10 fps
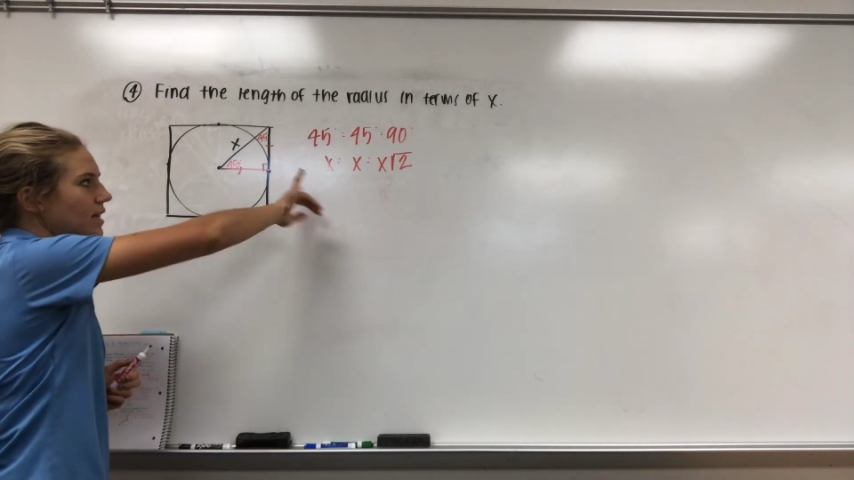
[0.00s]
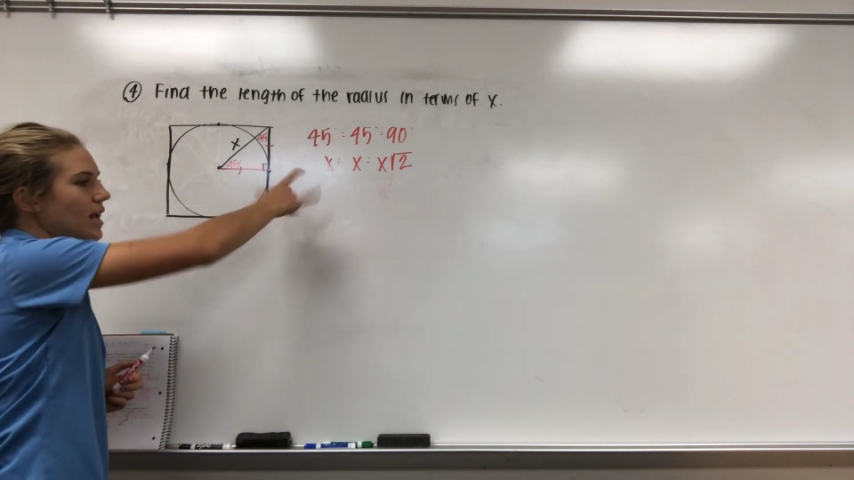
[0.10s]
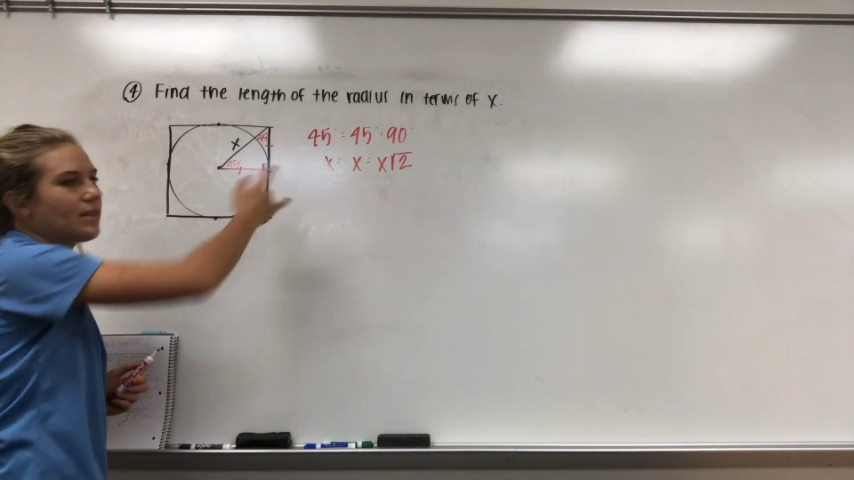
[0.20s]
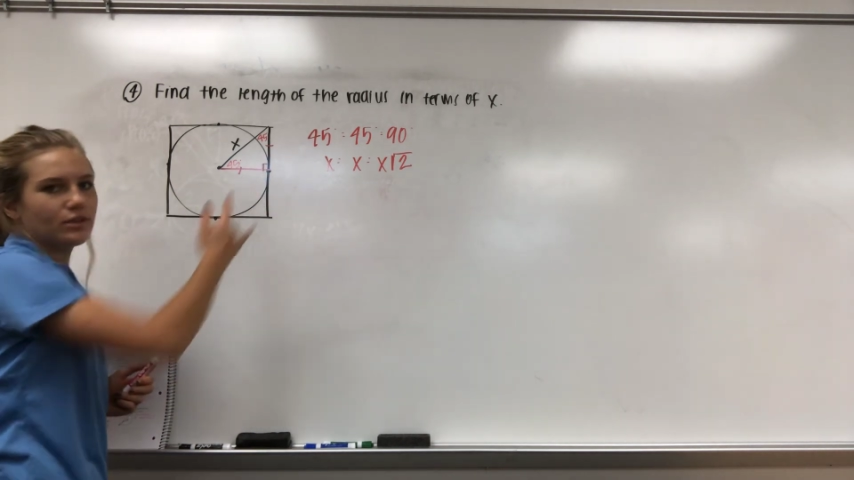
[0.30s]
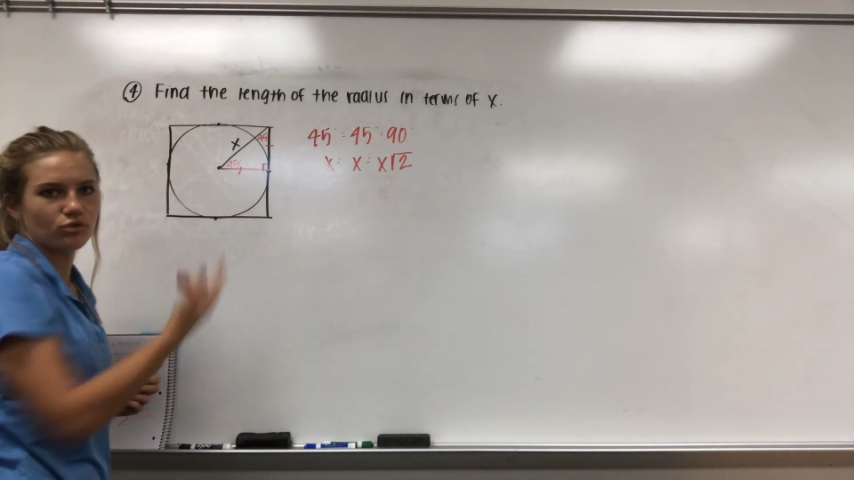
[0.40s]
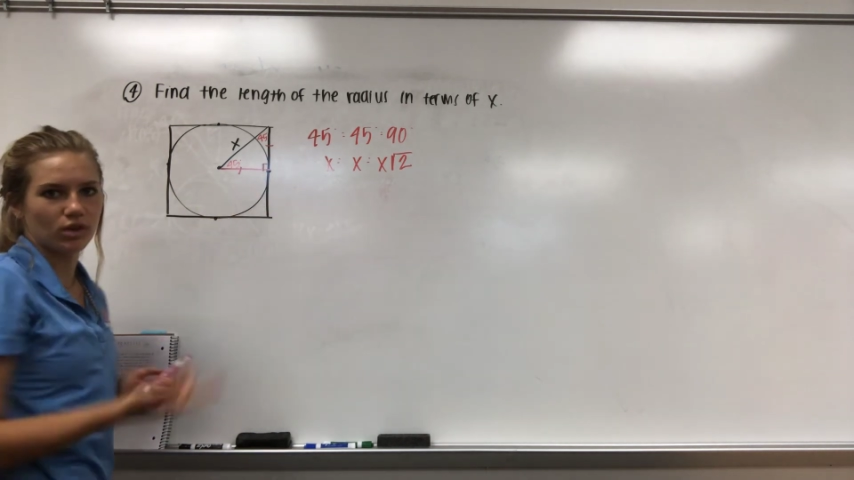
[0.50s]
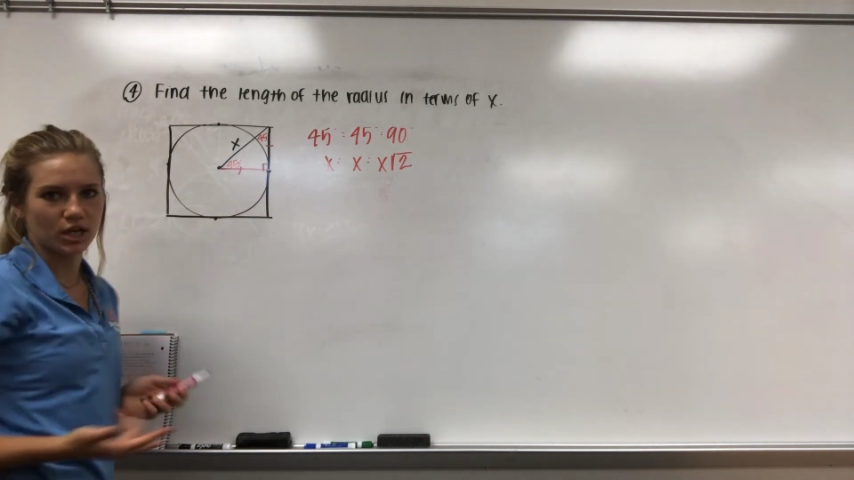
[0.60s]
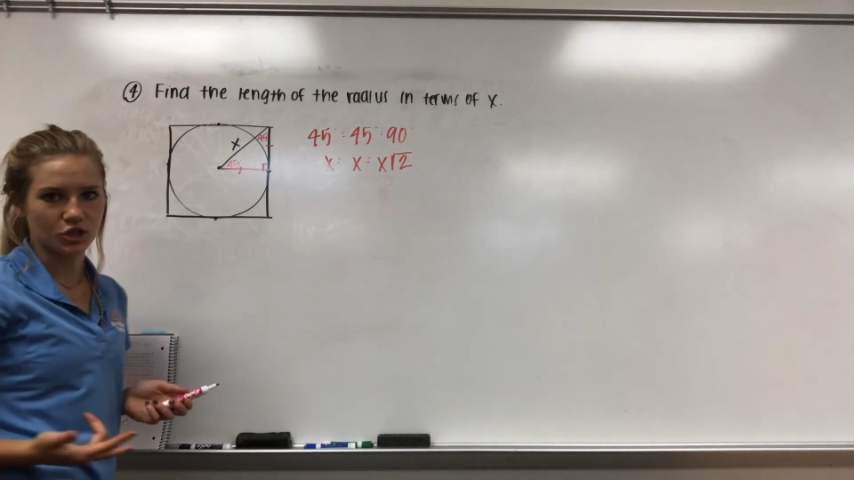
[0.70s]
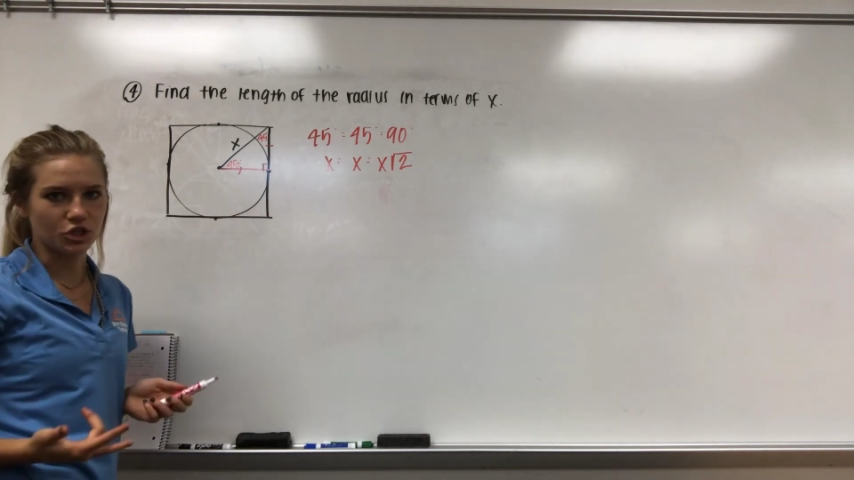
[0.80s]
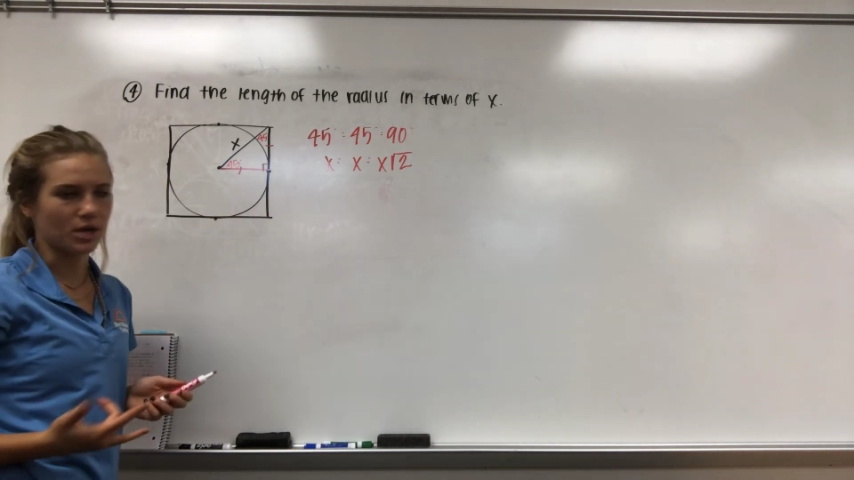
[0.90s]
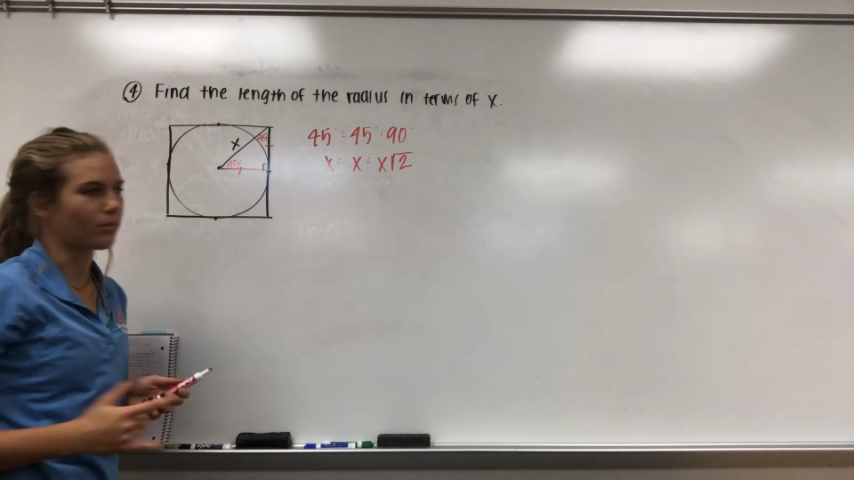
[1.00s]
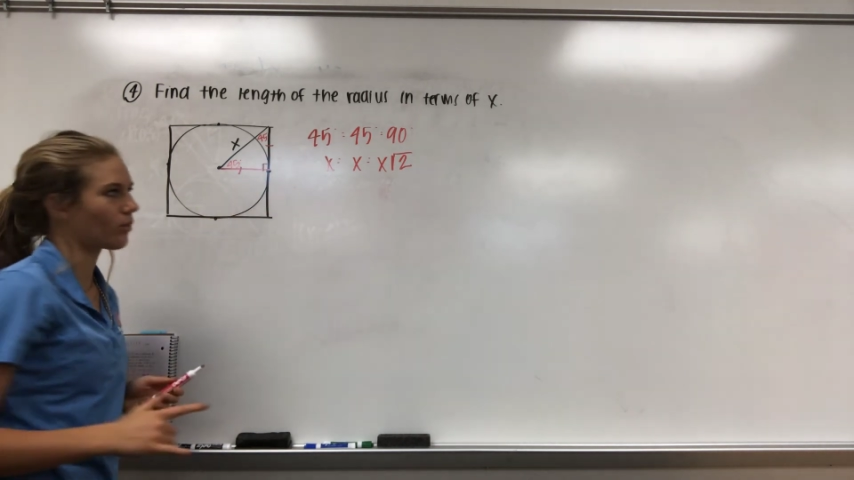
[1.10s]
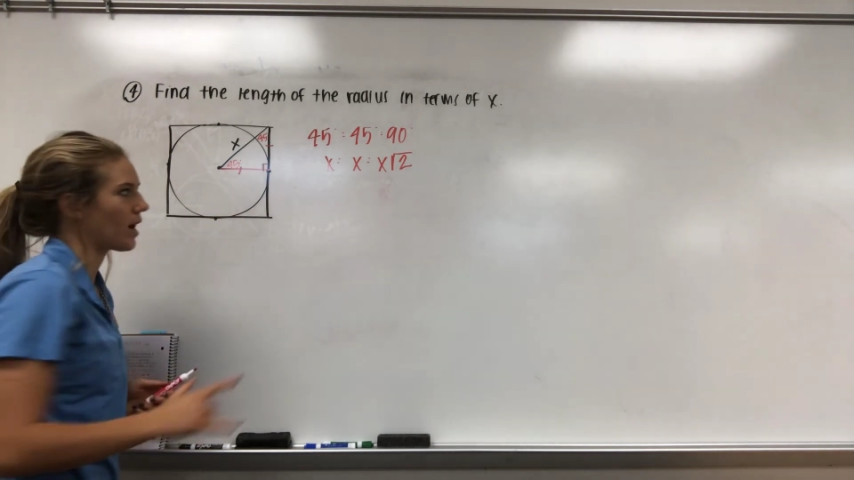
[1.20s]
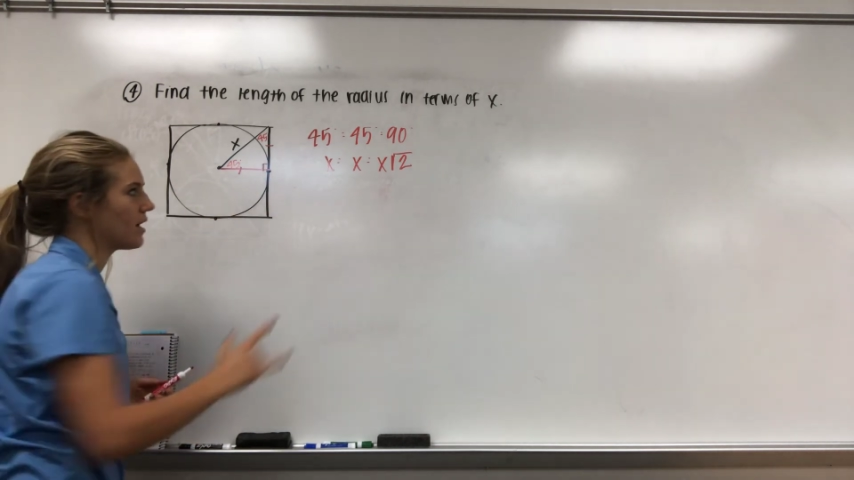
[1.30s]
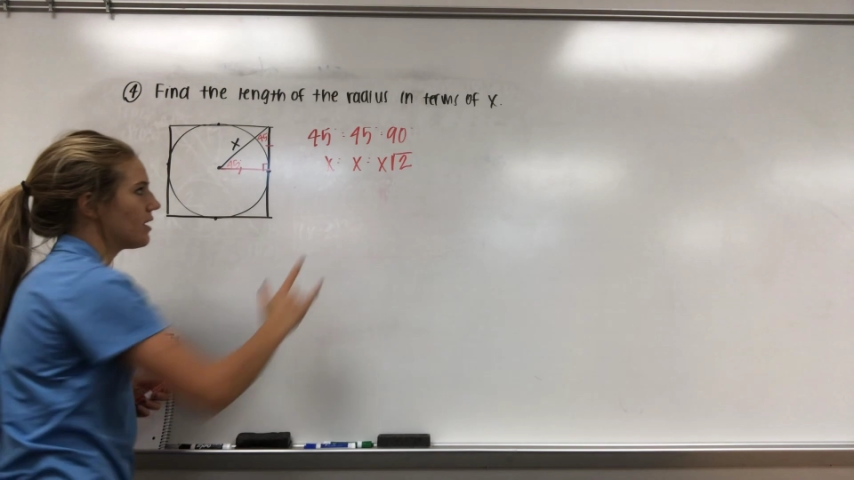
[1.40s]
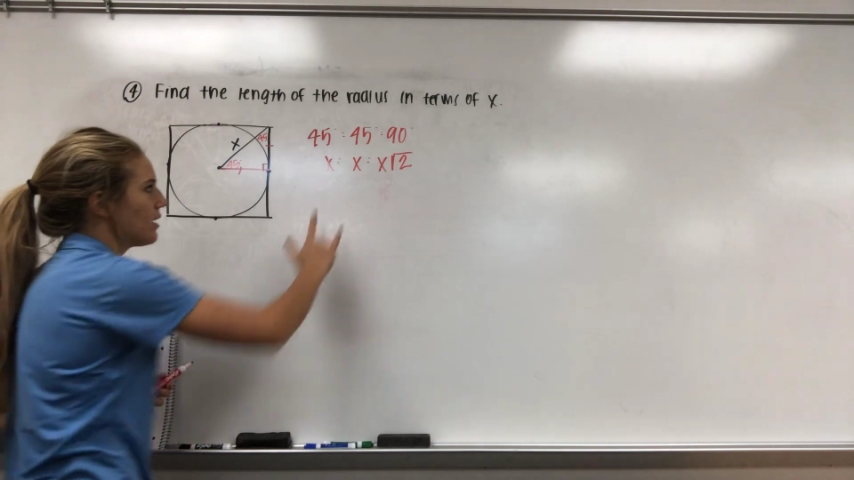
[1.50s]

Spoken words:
in this relationship, right?